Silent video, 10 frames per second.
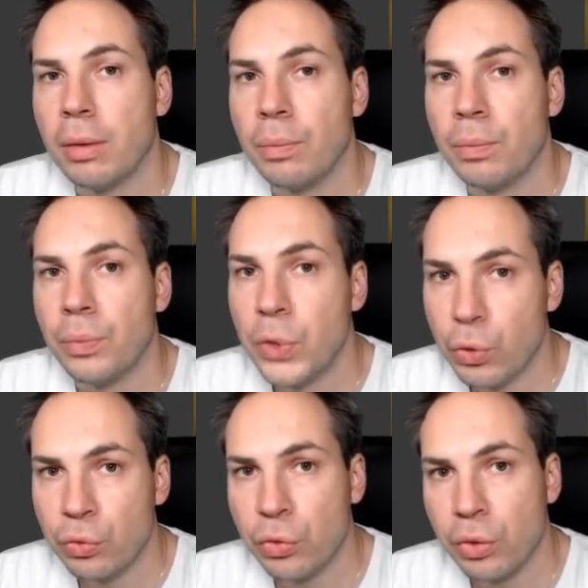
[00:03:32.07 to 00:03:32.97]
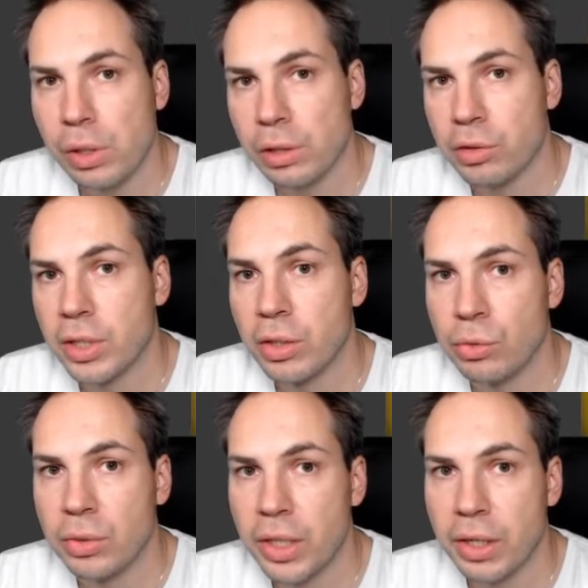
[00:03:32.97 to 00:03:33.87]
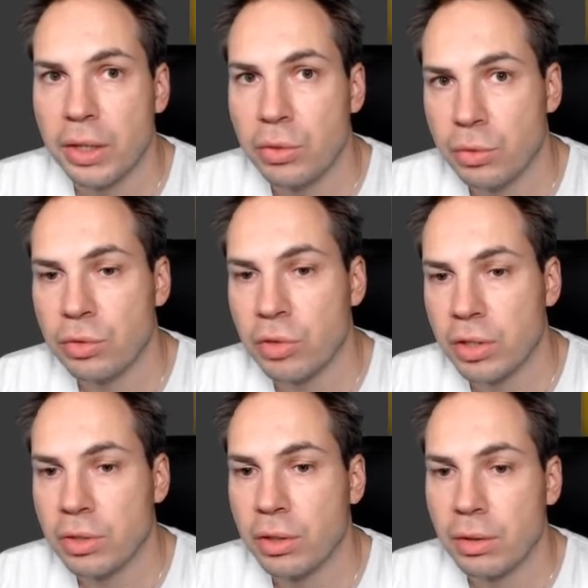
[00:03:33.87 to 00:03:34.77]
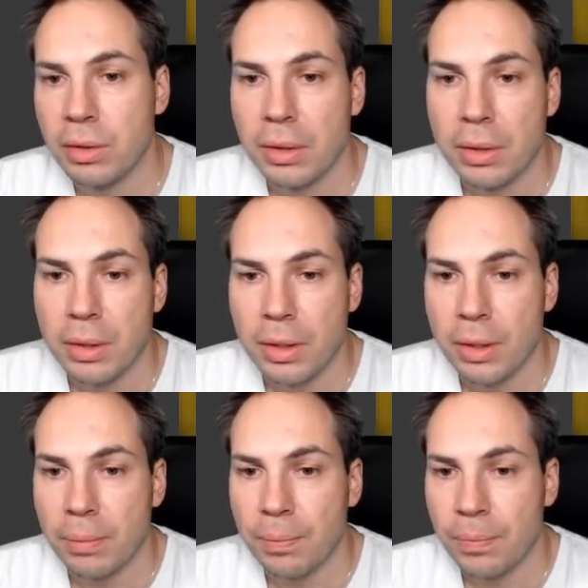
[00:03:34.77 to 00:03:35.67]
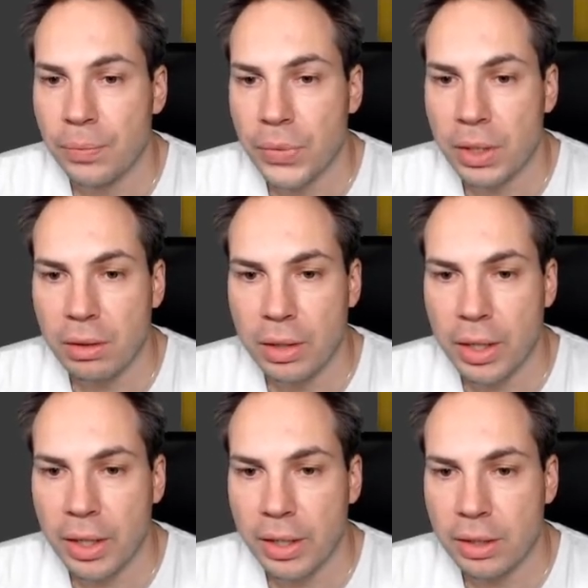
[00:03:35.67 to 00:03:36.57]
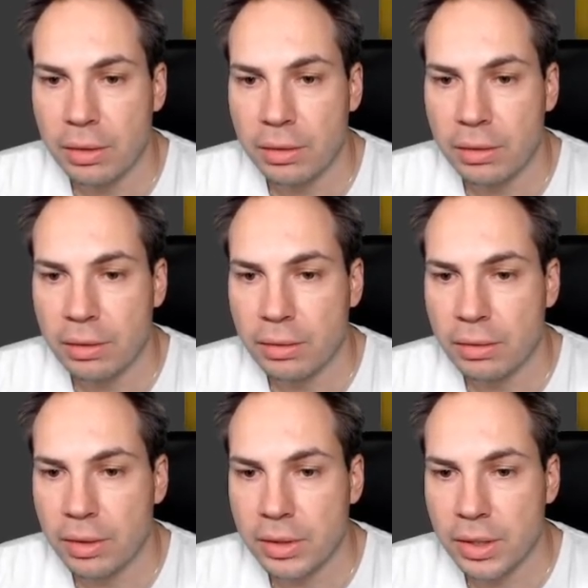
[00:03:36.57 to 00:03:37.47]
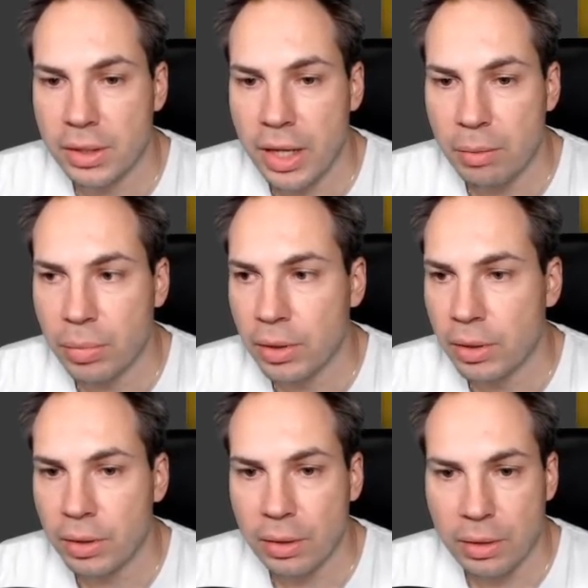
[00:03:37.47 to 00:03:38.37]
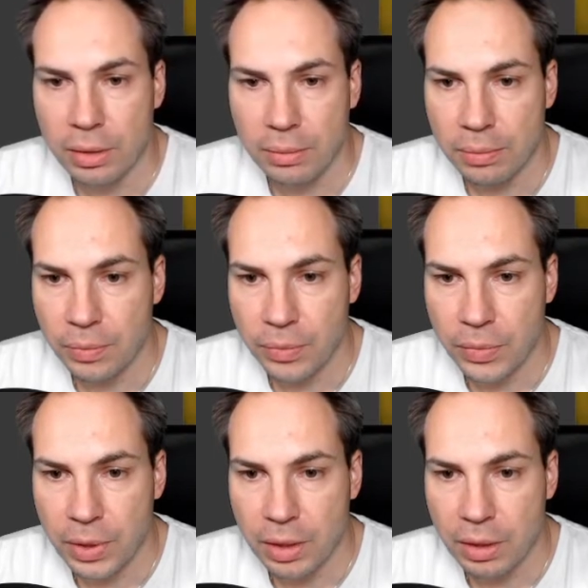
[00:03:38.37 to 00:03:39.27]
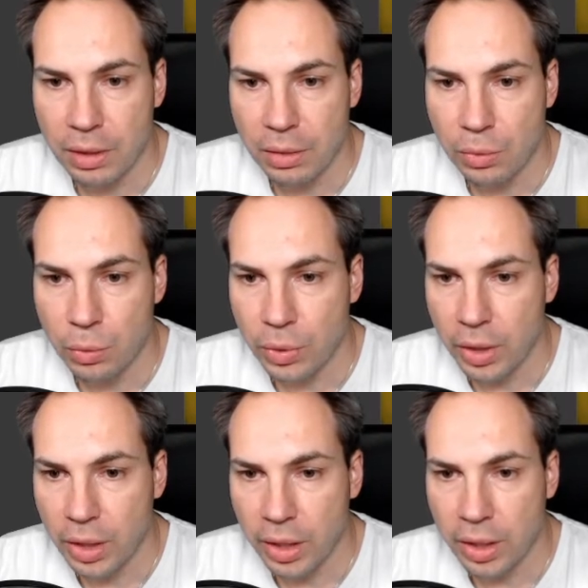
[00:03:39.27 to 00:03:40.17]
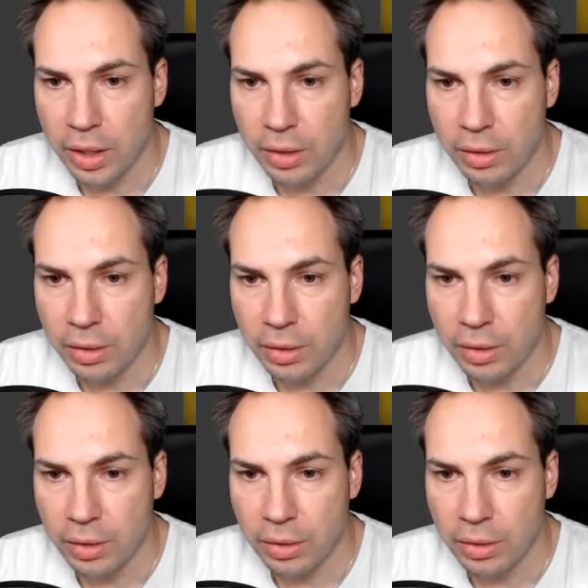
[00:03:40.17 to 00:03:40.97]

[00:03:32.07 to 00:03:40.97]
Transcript: new folders and do there a new structure. Like in this example, we had the